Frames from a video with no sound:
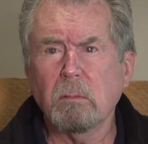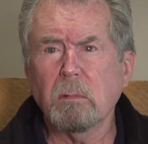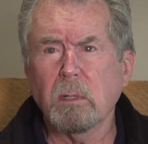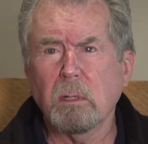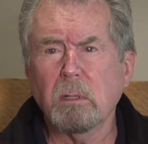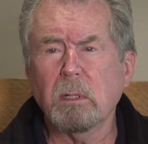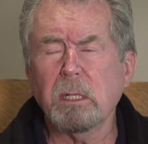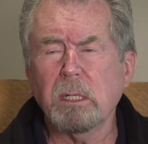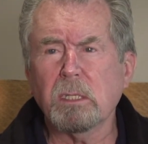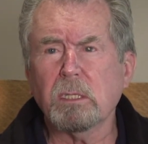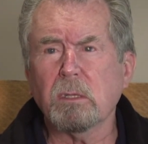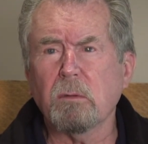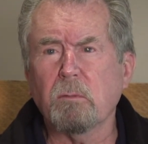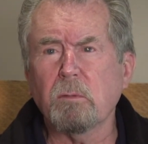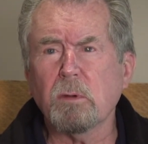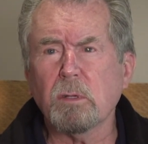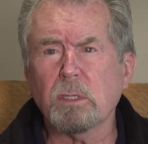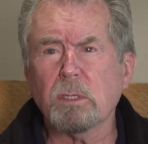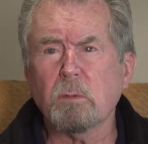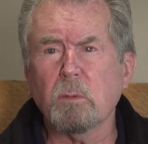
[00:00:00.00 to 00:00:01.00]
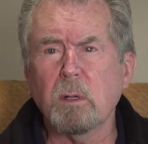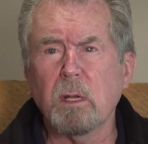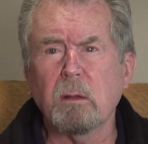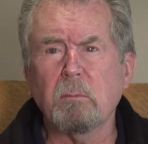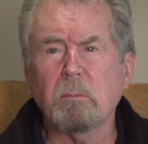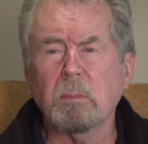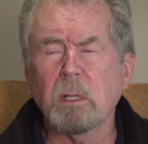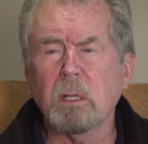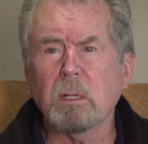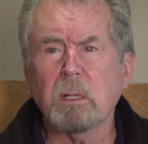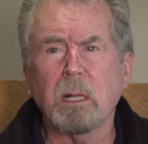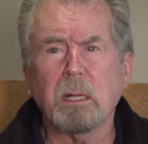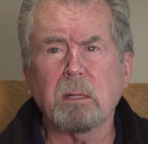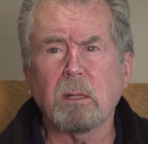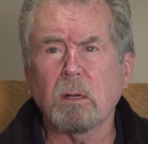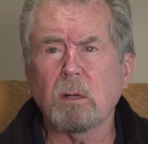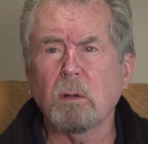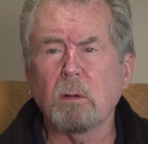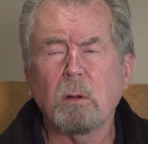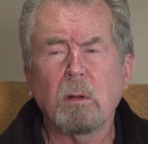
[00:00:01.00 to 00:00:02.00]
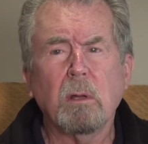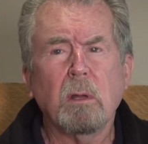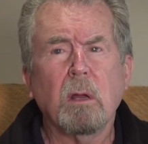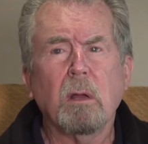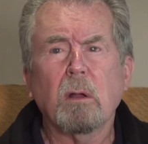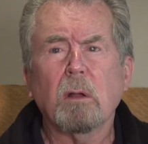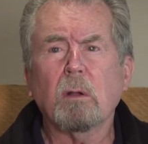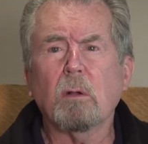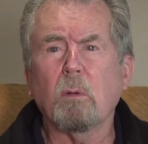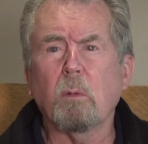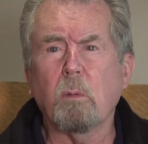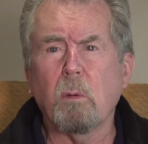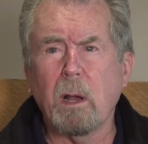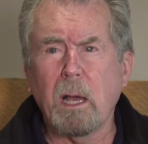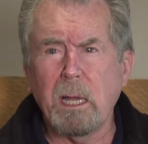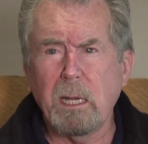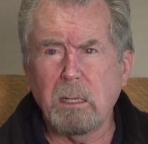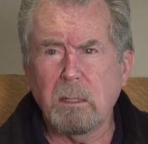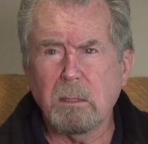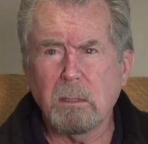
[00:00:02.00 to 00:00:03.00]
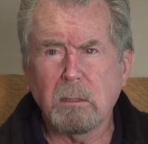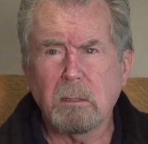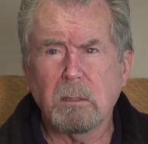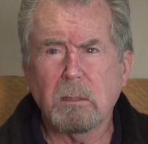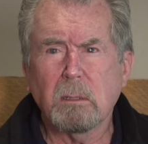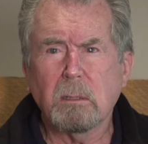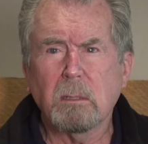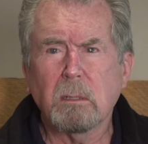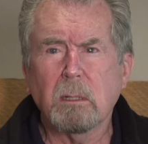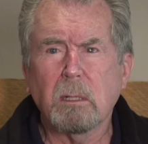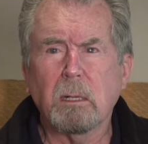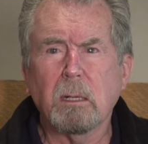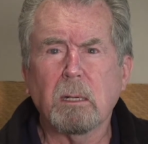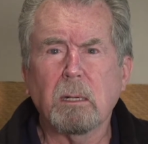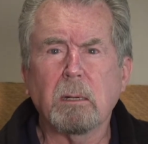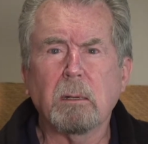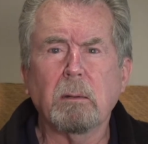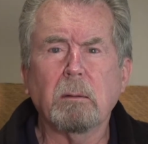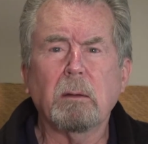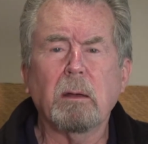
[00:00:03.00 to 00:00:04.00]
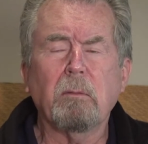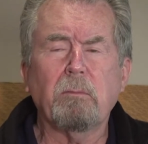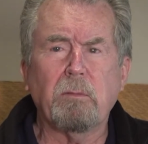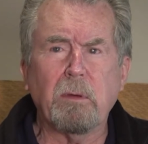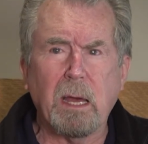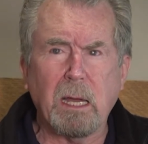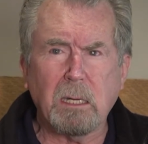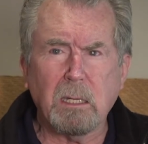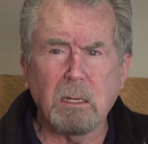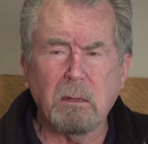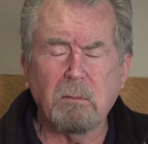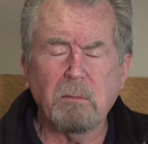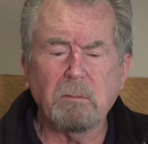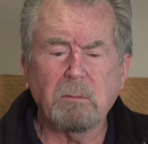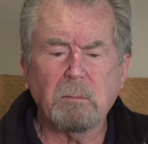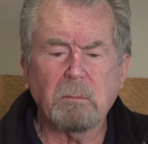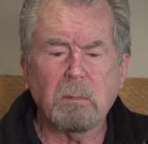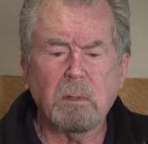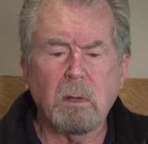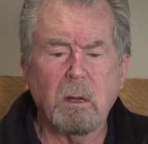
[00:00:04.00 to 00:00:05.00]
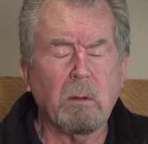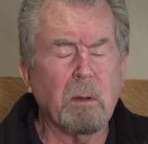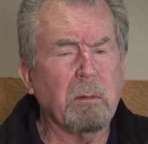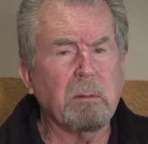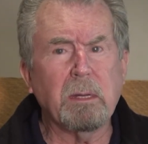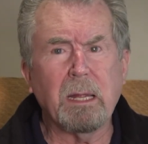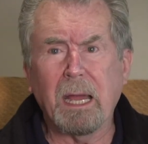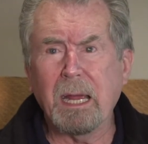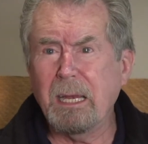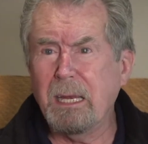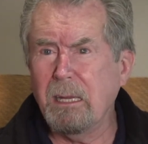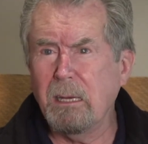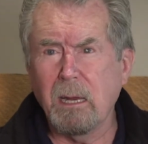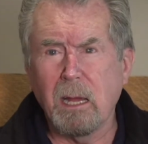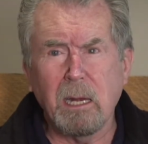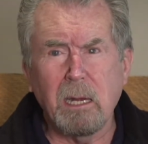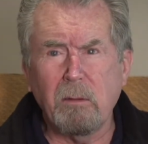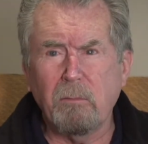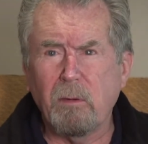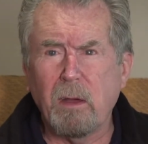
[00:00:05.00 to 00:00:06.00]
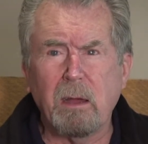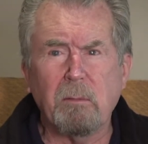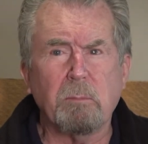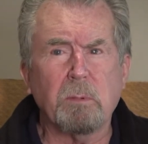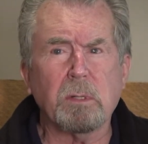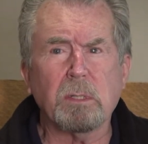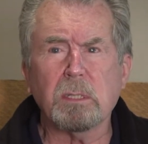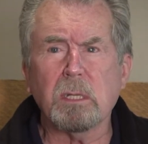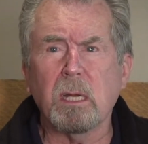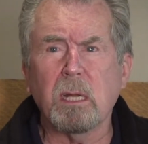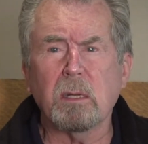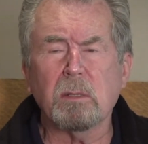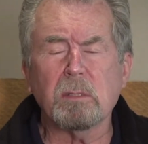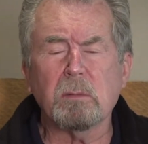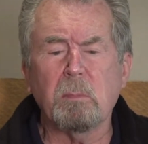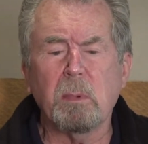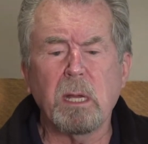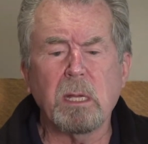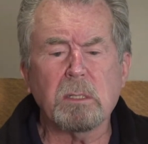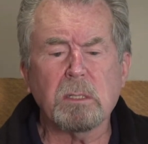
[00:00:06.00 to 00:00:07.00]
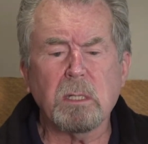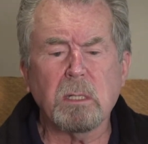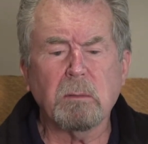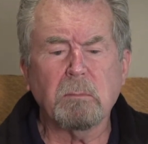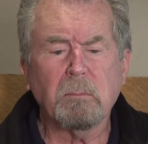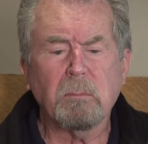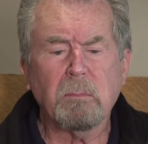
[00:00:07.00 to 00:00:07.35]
At least the first 3 of them look like they're quite effective. 95% is amazing.